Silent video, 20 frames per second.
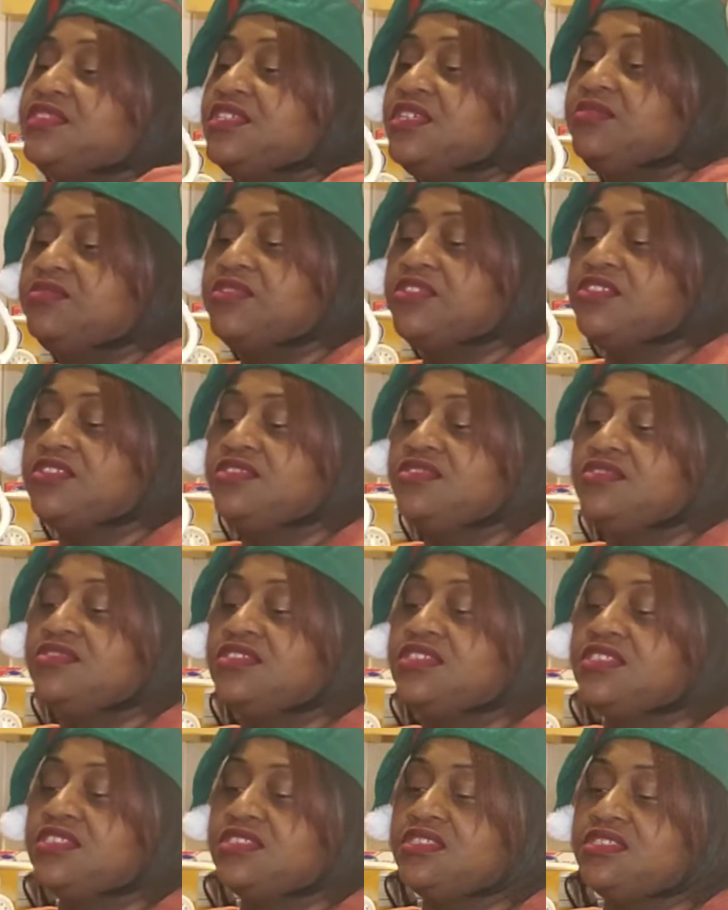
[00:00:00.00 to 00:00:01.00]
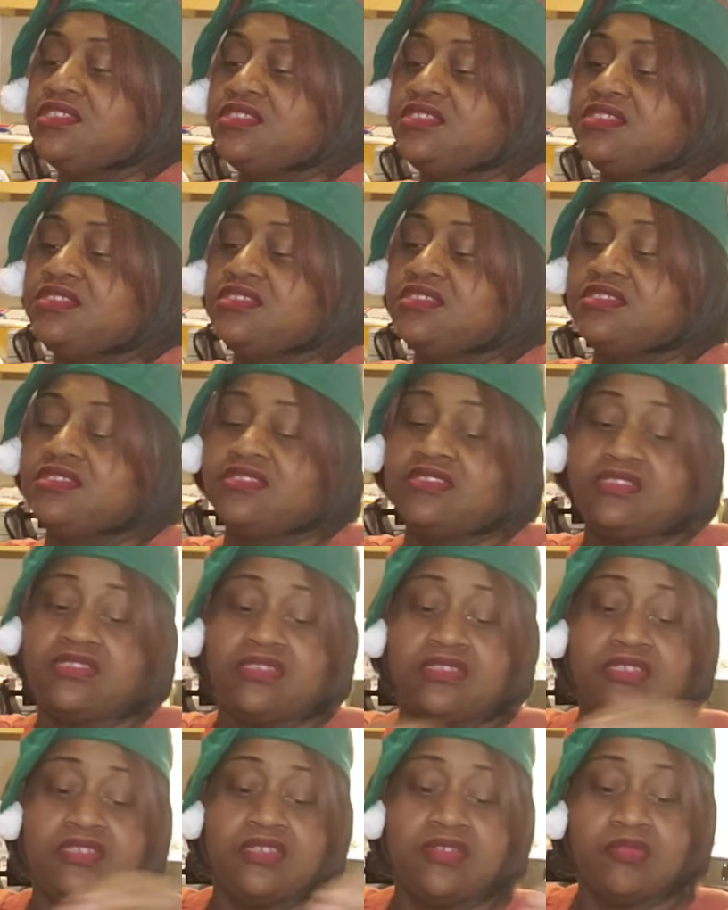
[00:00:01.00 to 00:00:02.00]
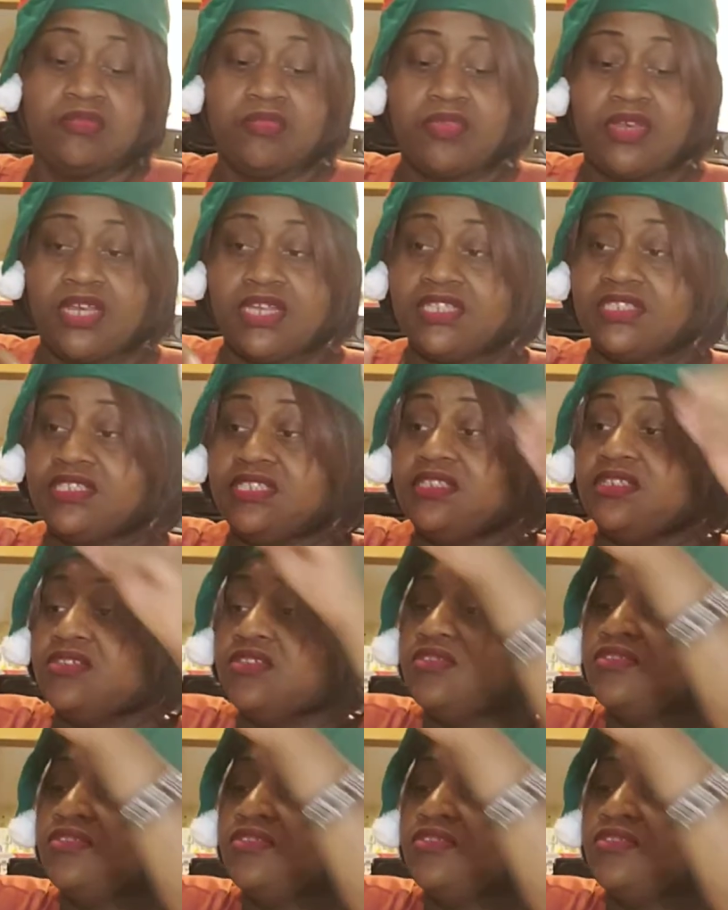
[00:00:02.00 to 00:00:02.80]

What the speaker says: I'm going to use this box here,